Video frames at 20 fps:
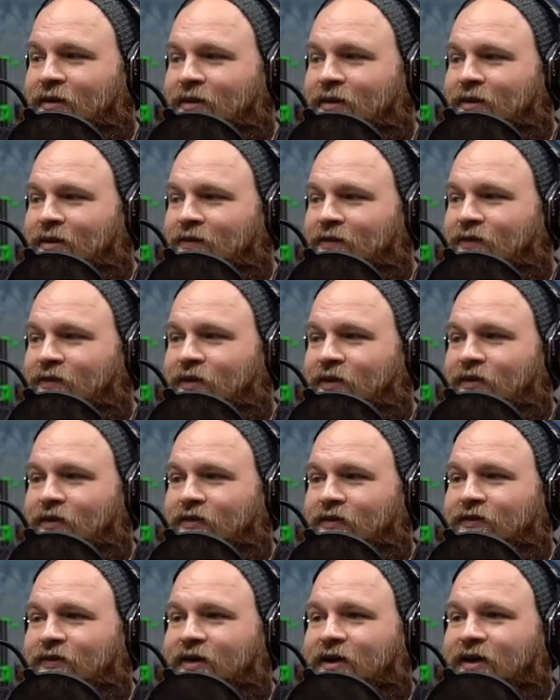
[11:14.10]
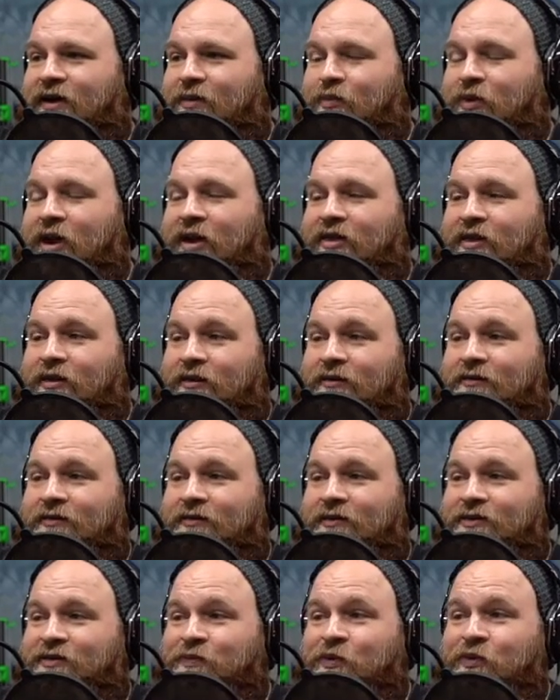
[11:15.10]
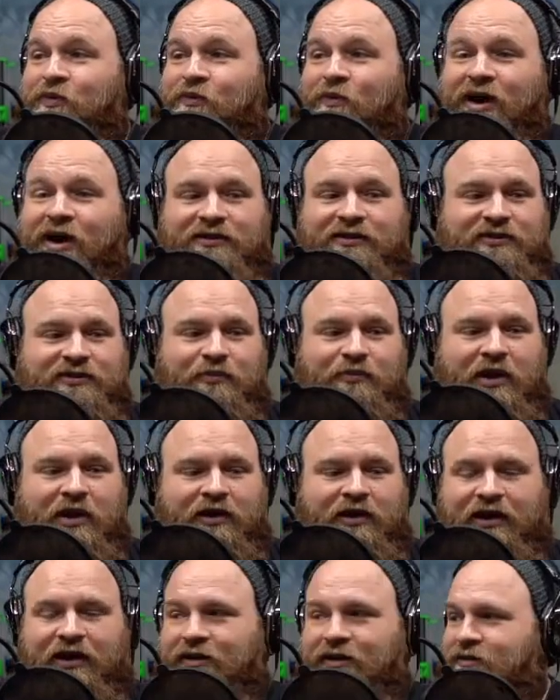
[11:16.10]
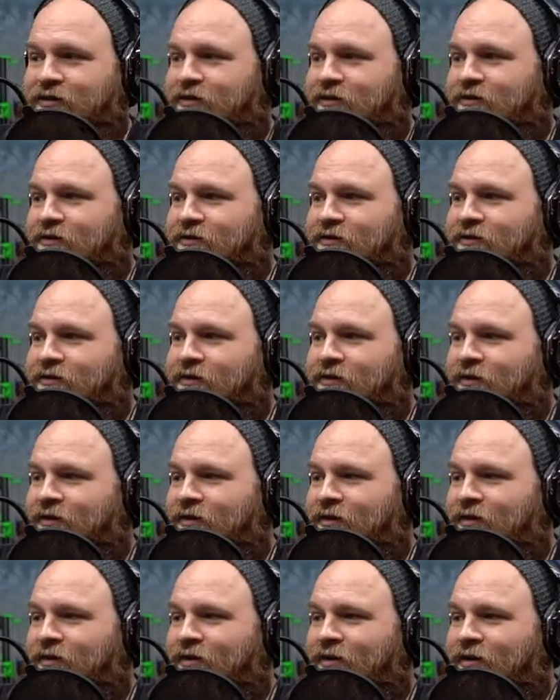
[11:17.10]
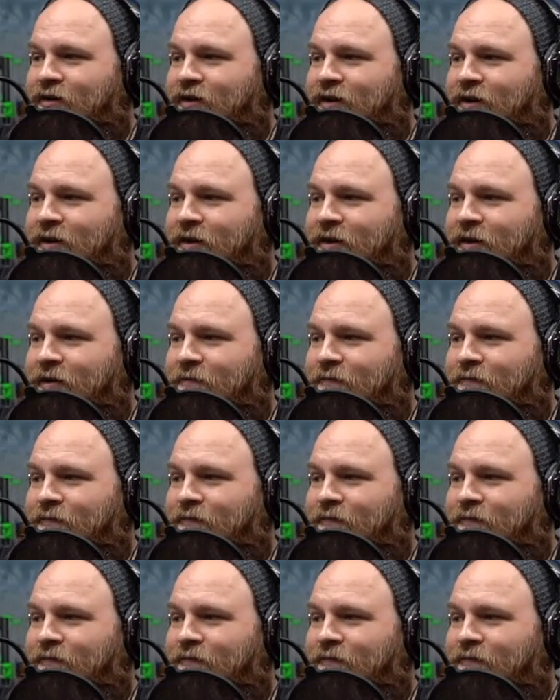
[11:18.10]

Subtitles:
So, but yeah, the smooth rods are about it. Dang